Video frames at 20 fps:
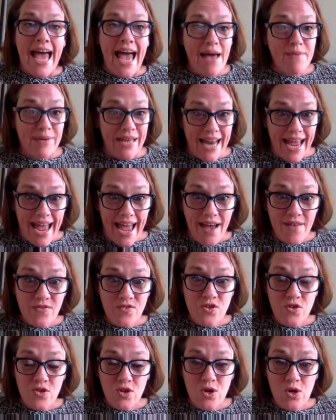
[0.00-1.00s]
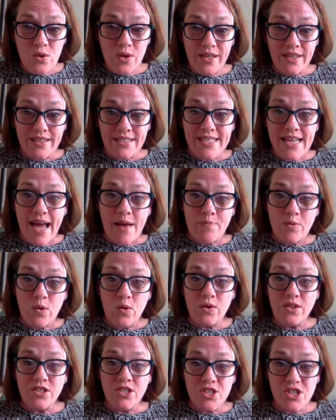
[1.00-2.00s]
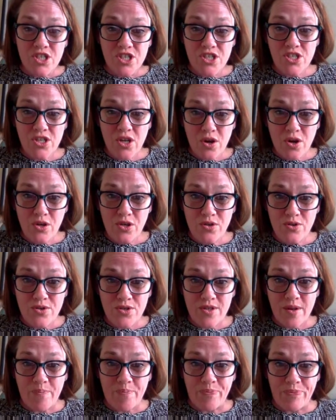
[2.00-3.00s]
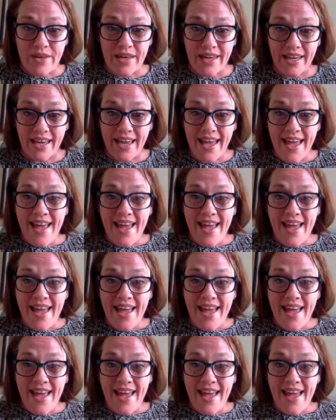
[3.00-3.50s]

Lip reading: but after the quiz, I'm going to show you something